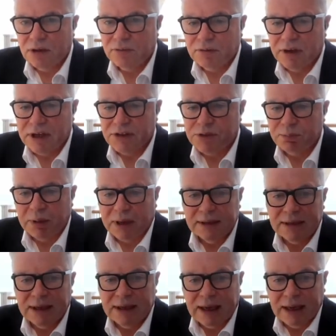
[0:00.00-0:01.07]
for
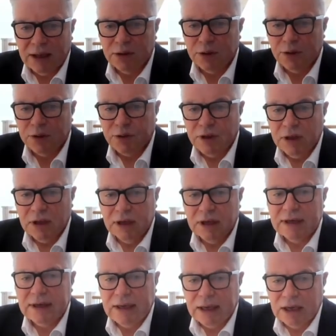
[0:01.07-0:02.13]
expanding health
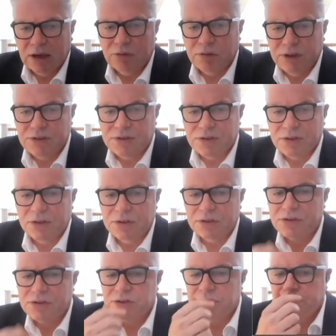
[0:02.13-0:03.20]
and care
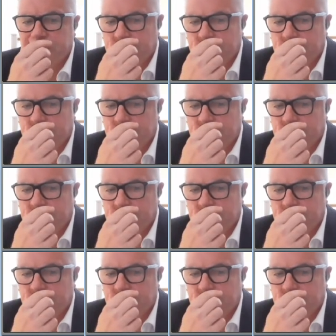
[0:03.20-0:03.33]
research.